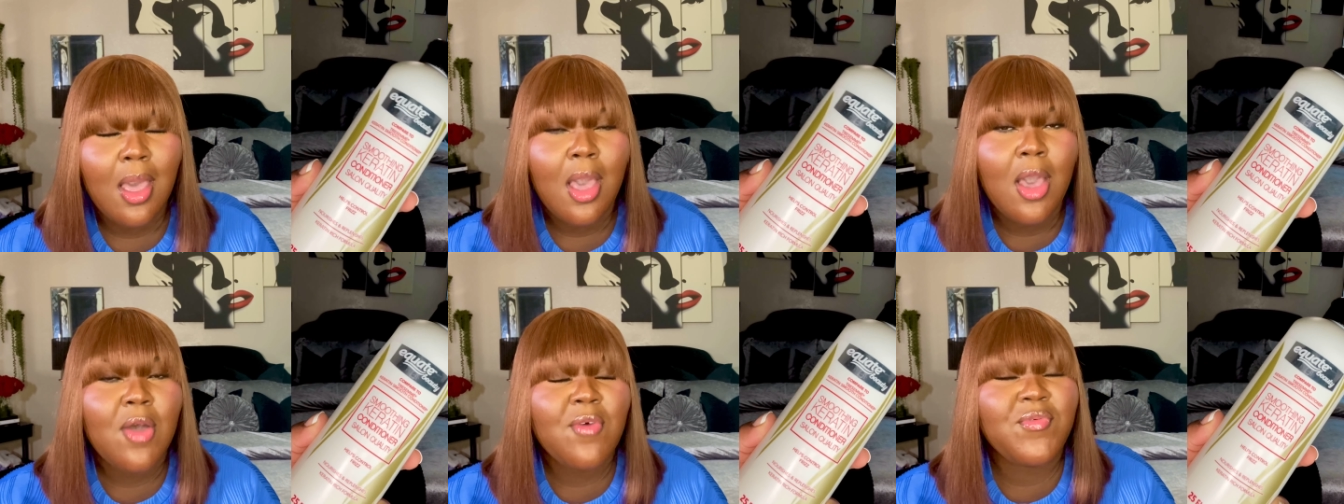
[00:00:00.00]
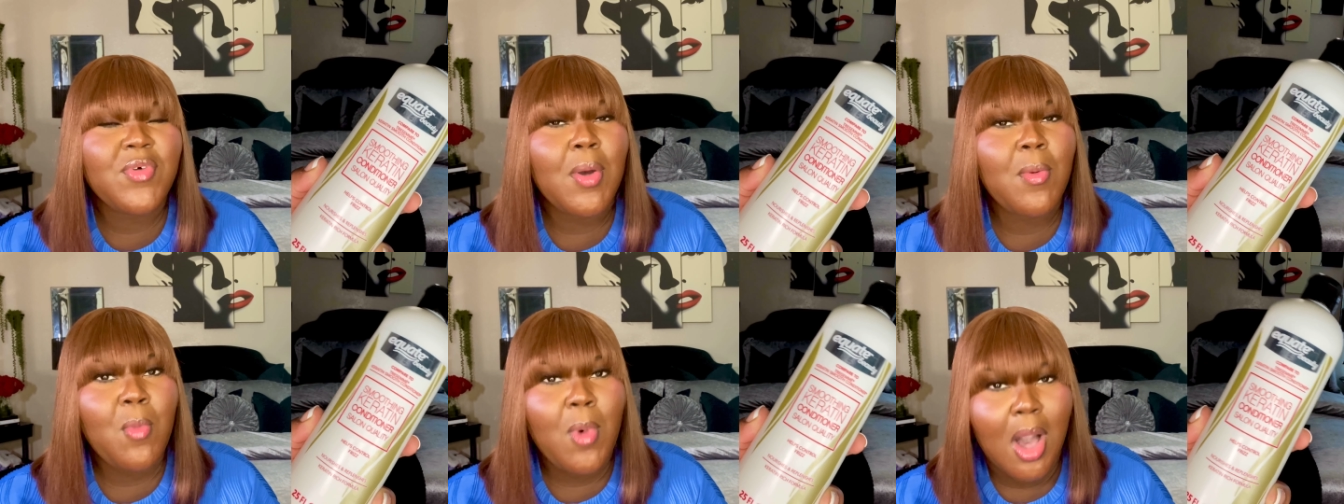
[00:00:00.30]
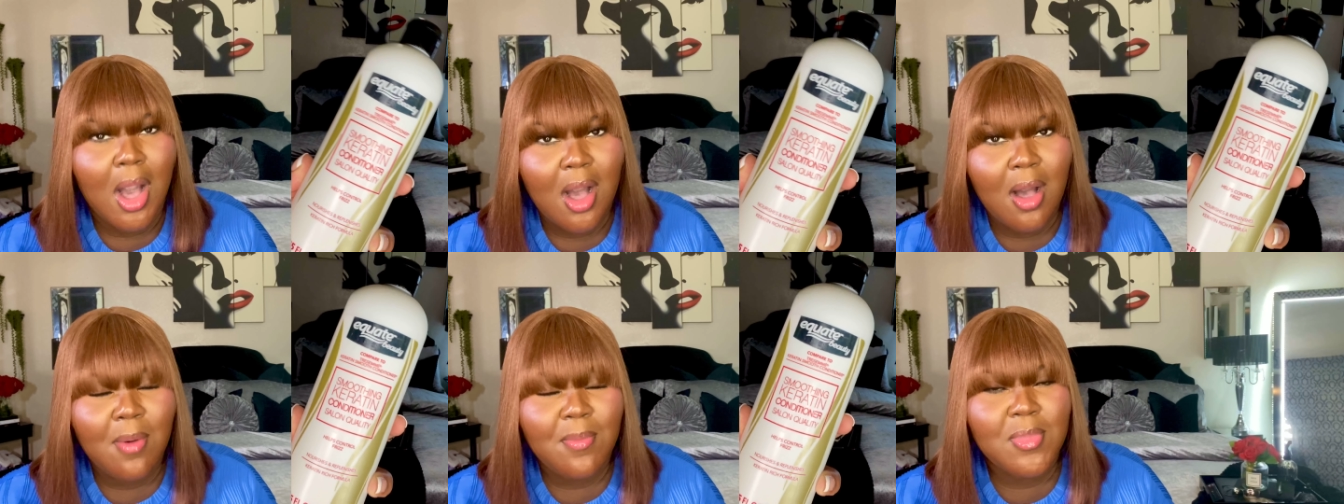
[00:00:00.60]
from
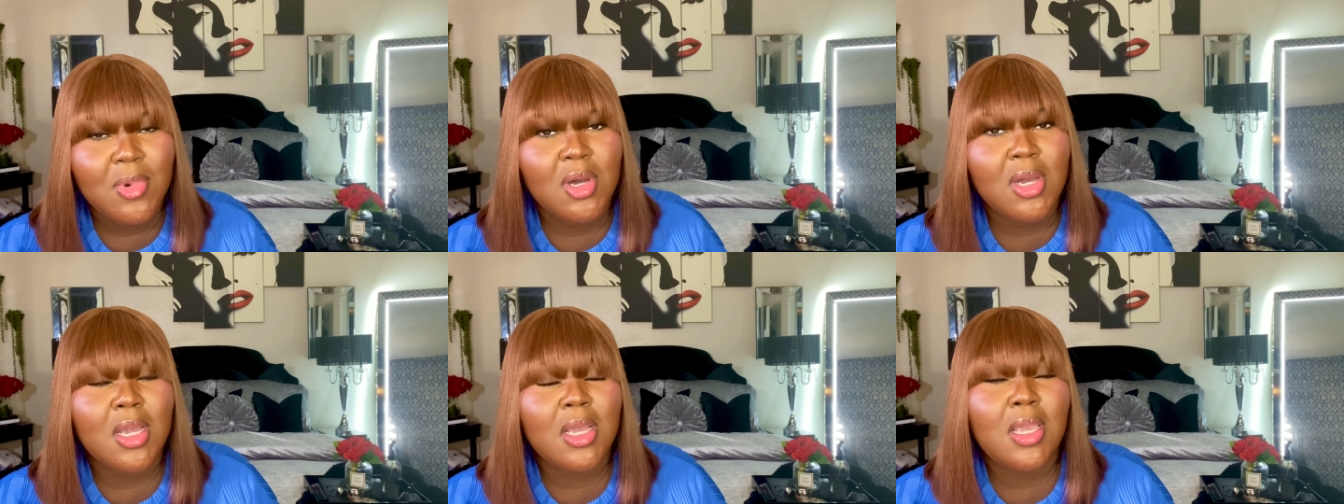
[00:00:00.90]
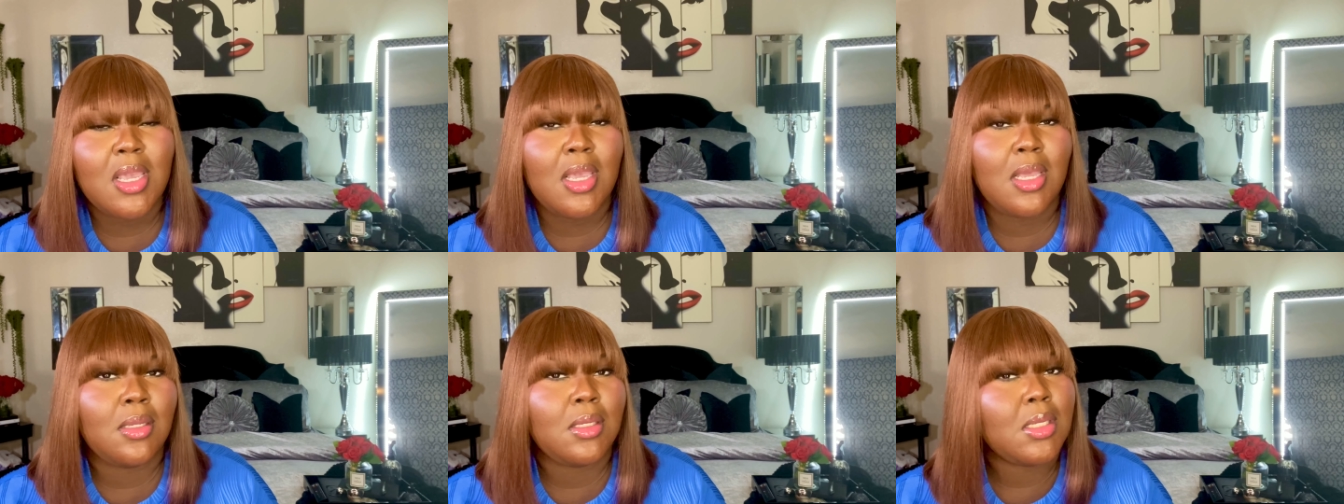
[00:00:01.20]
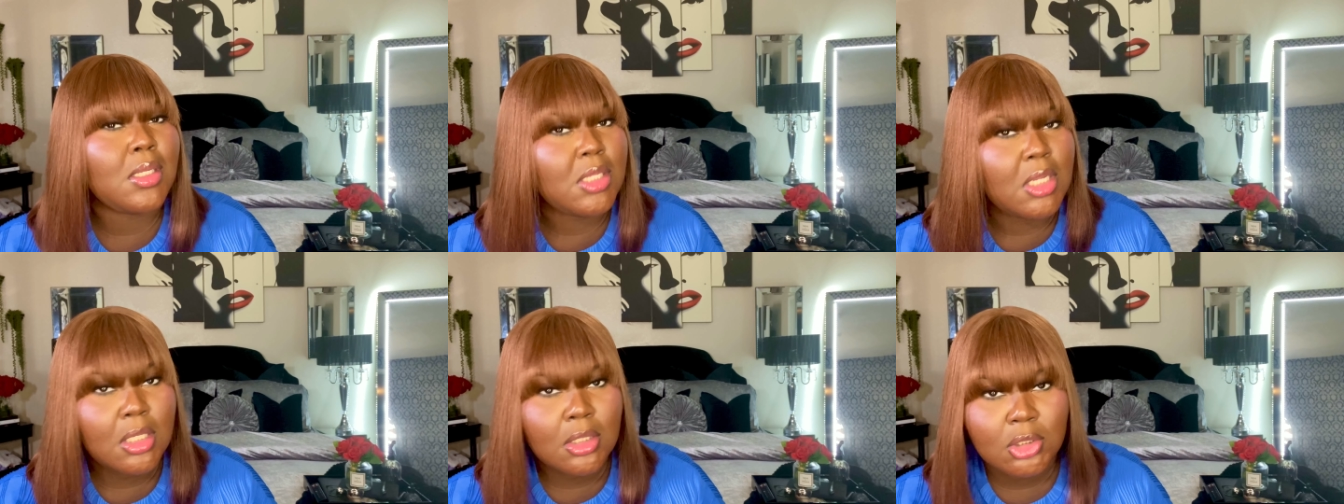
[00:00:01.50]
Walmart and
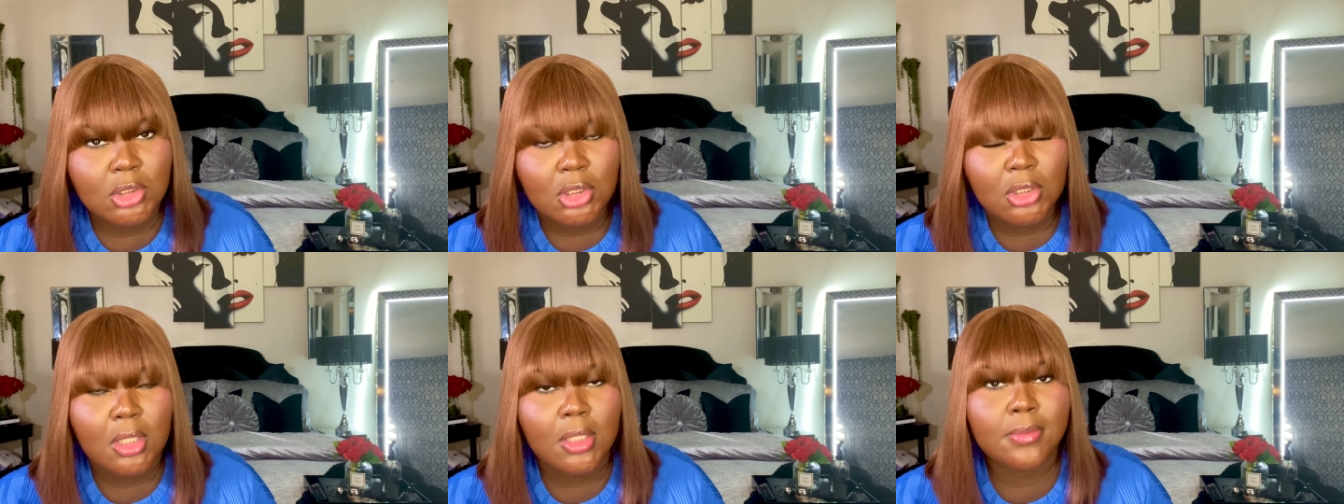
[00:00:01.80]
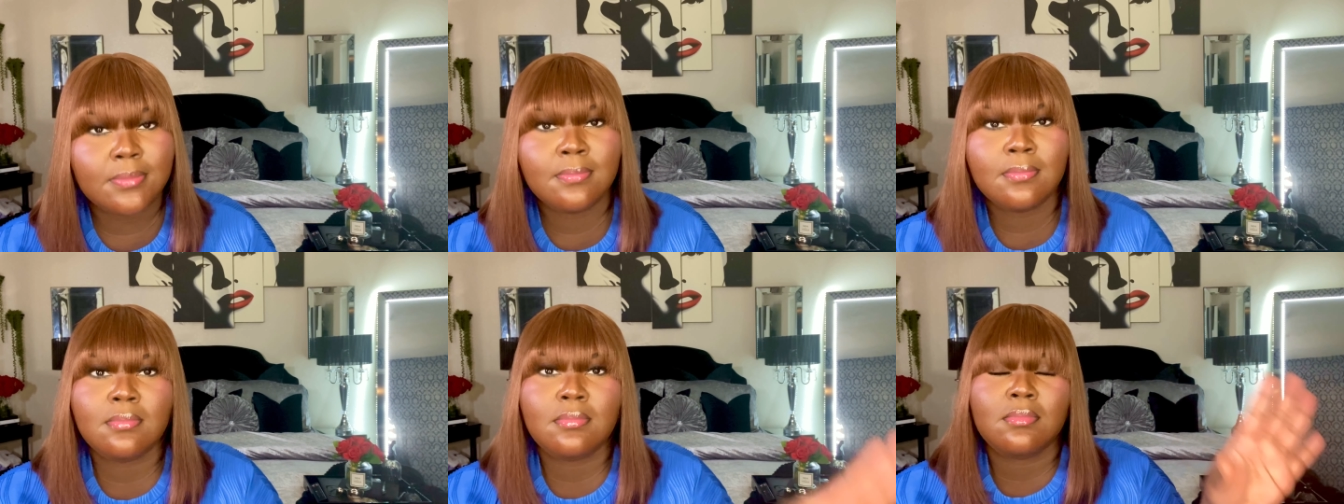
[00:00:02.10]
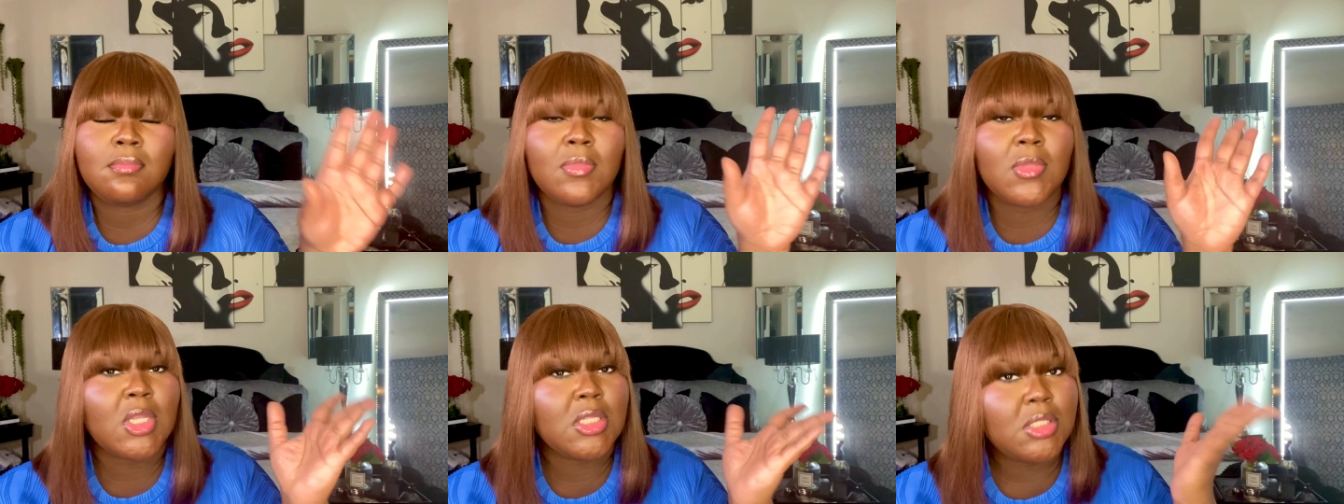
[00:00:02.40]
conditioner
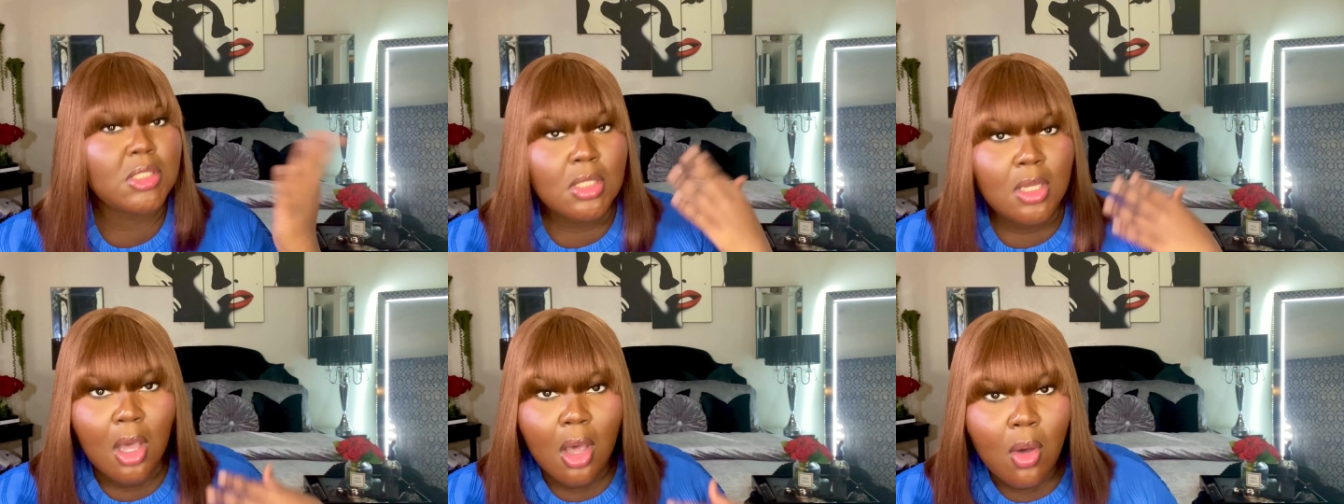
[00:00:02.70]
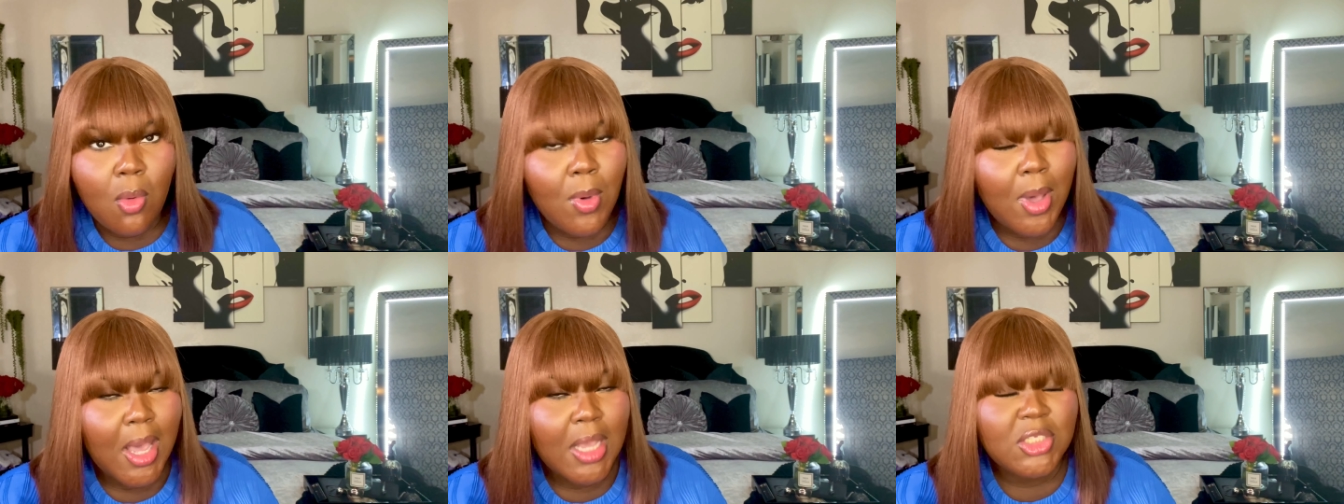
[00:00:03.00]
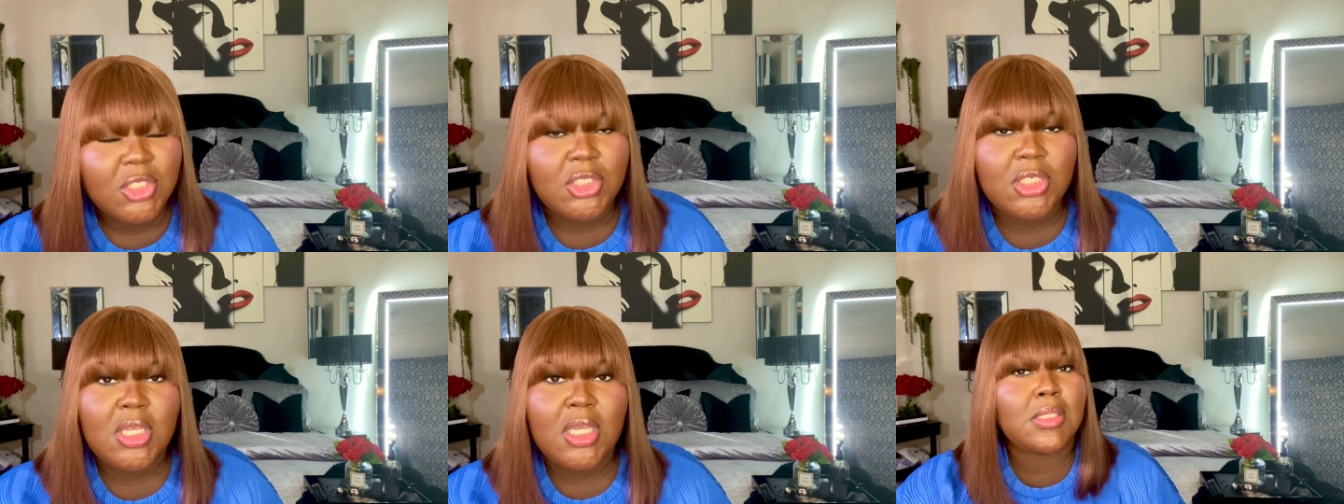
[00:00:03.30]
to
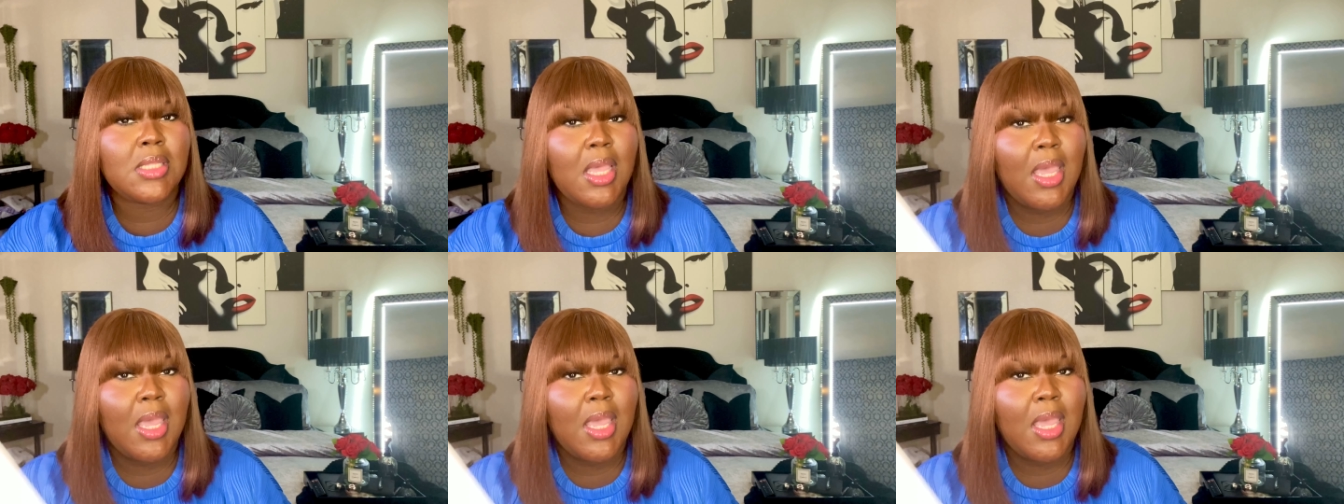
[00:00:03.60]
co-wash it.